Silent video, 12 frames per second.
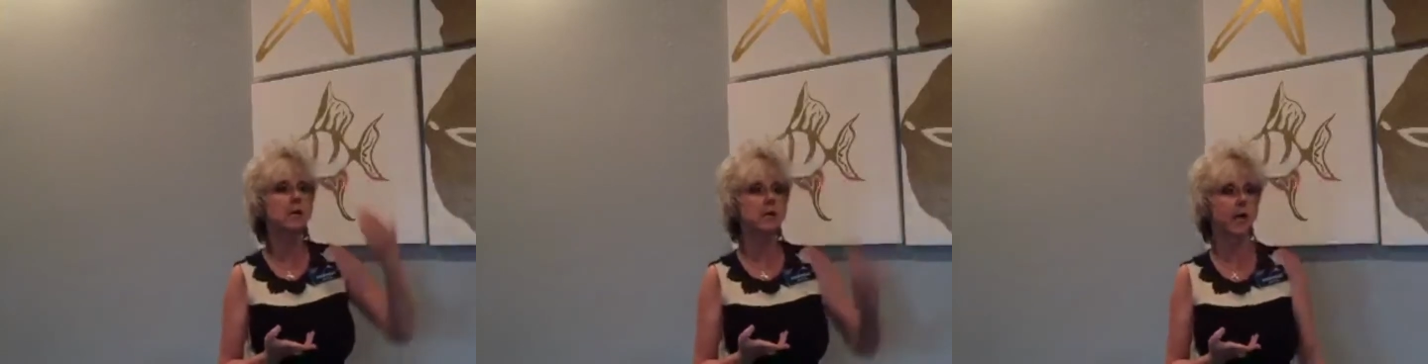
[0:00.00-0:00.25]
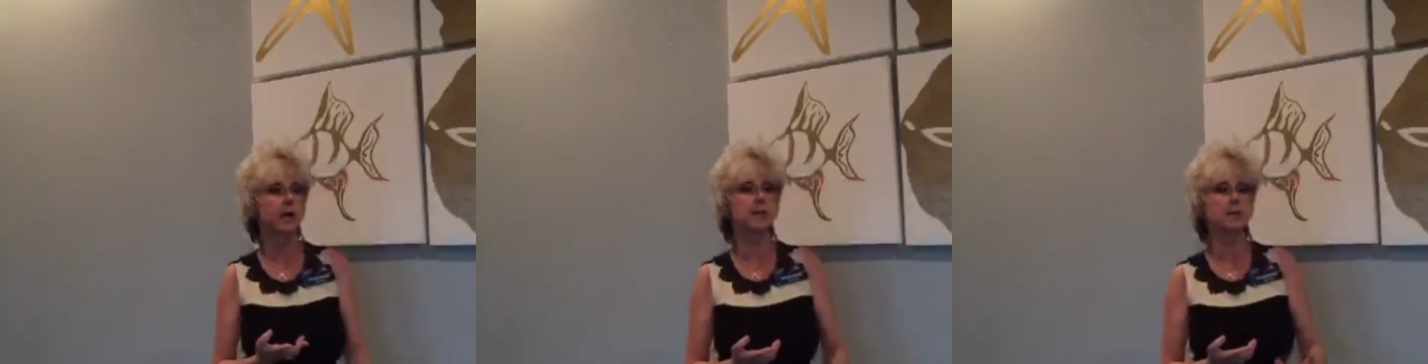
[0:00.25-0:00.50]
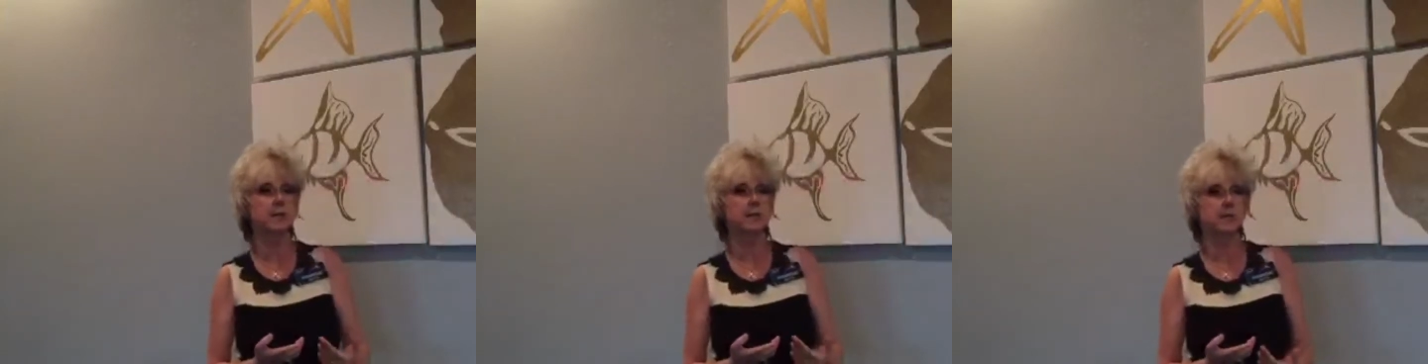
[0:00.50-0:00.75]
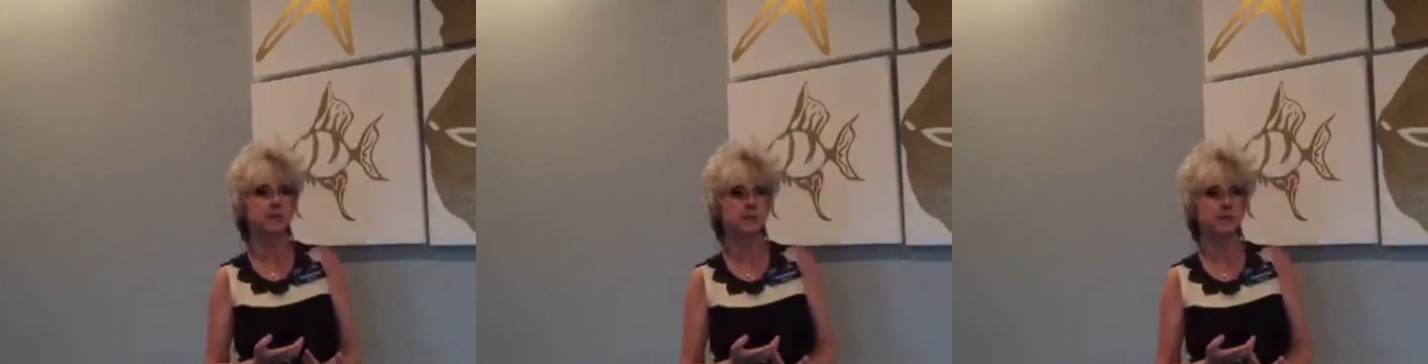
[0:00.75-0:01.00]
create
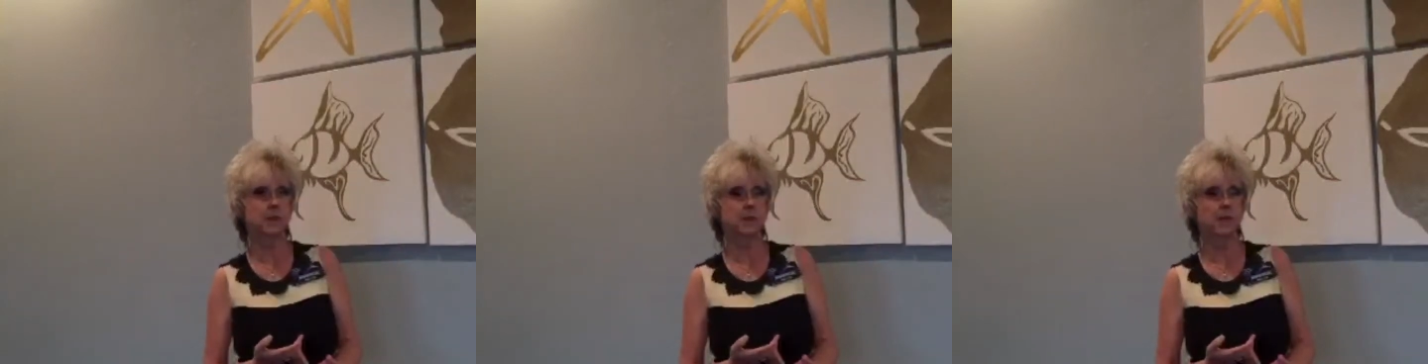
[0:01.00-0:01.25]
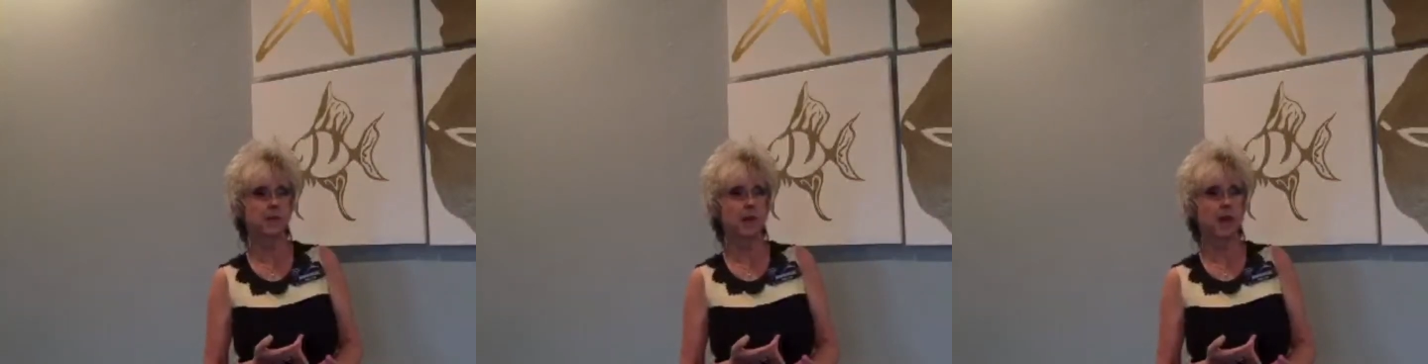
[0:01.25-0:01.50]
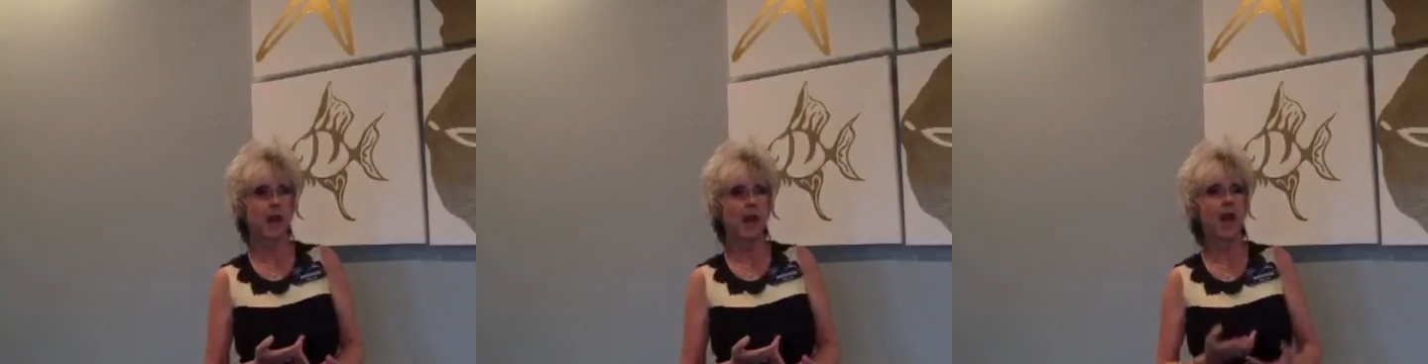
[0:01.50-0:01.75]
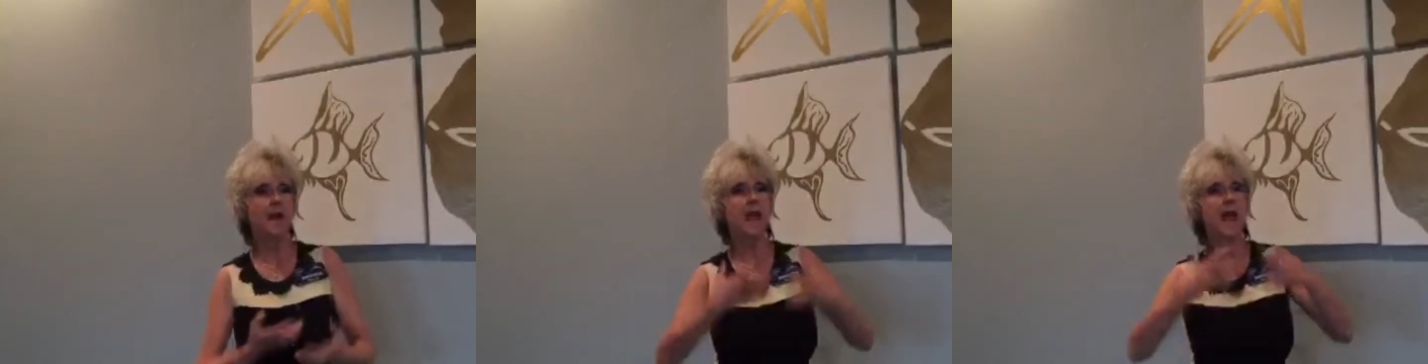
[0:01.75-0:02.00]
it.
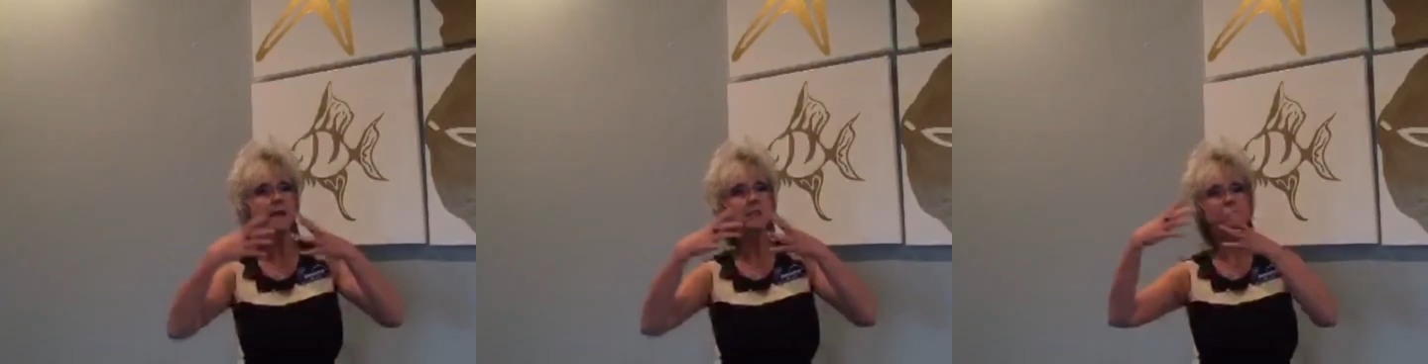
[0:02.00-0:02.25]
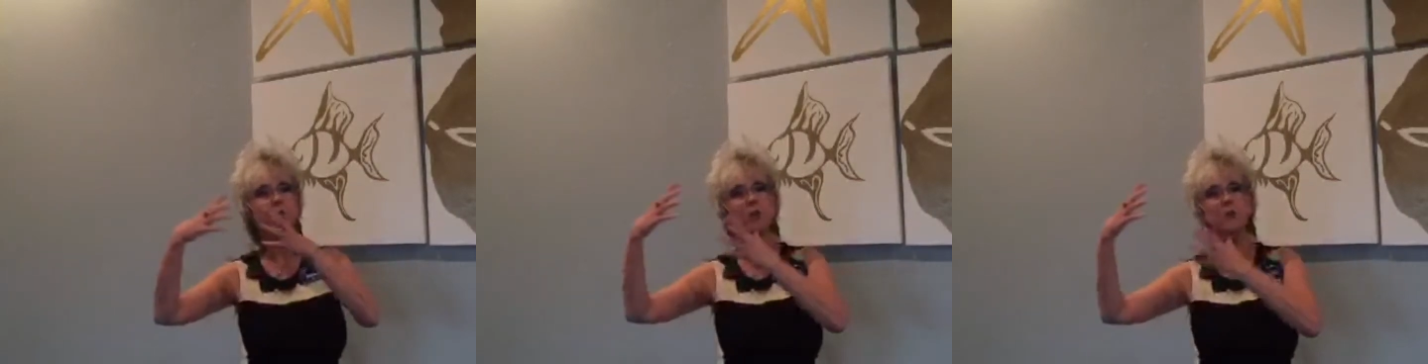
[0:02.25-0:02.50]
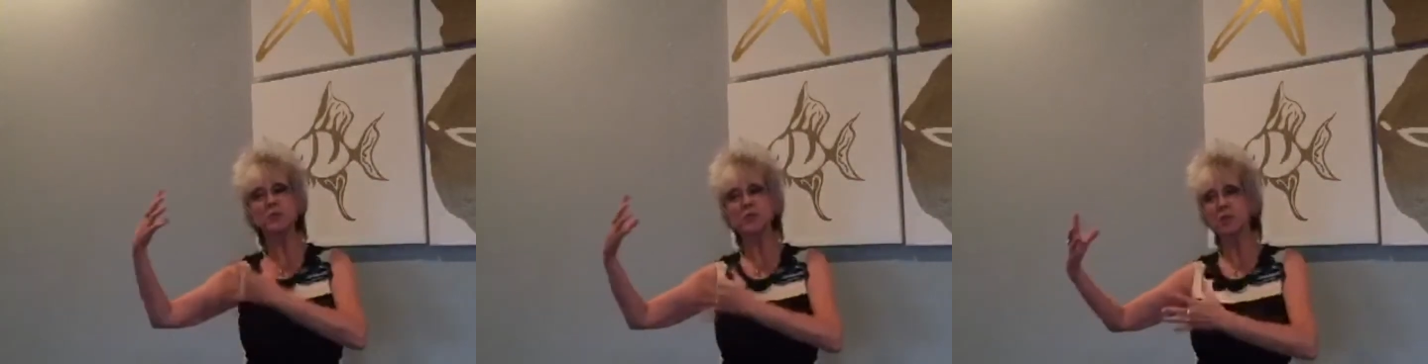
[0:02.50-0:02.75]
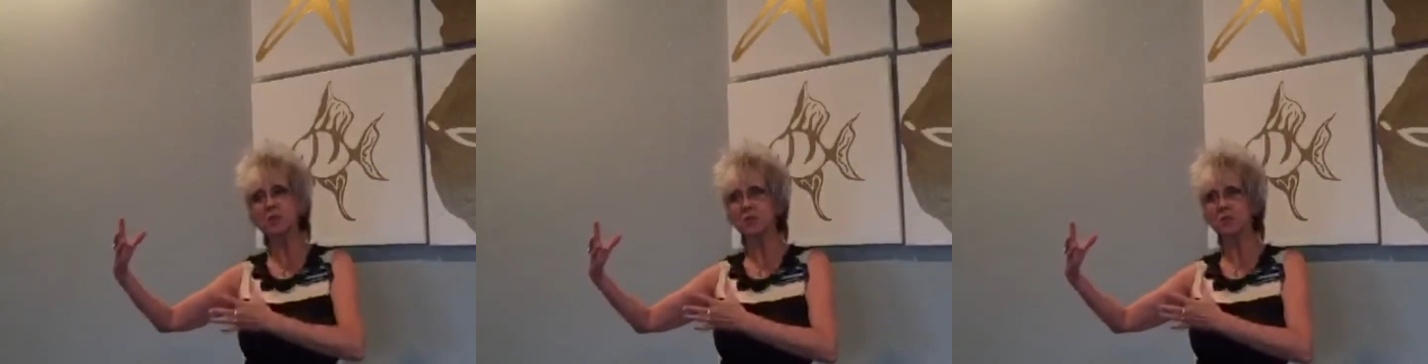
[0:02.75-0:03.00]
And as we
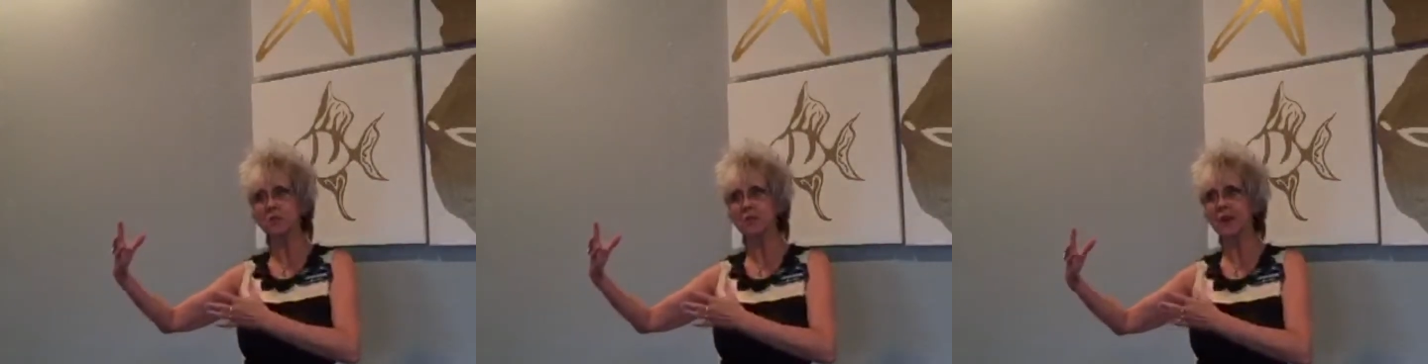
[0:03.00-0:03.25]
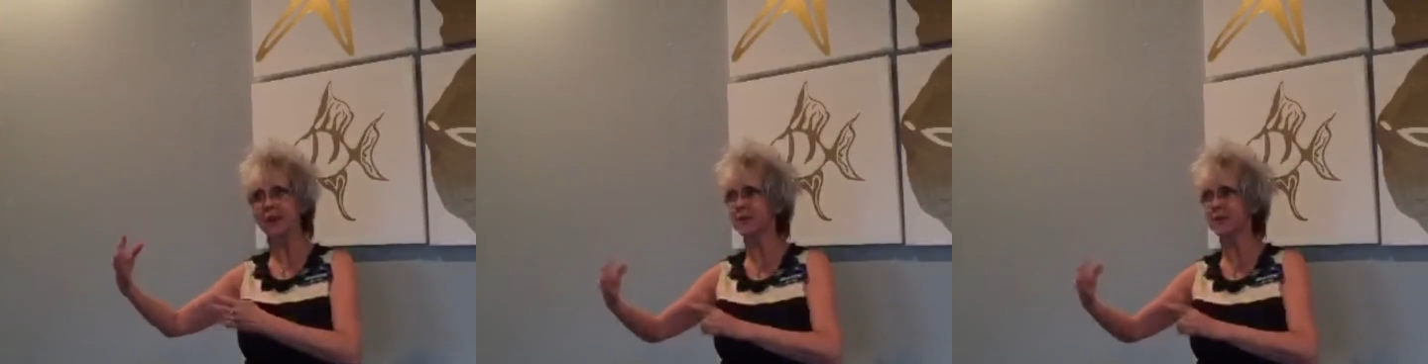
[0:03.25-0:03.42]
continue with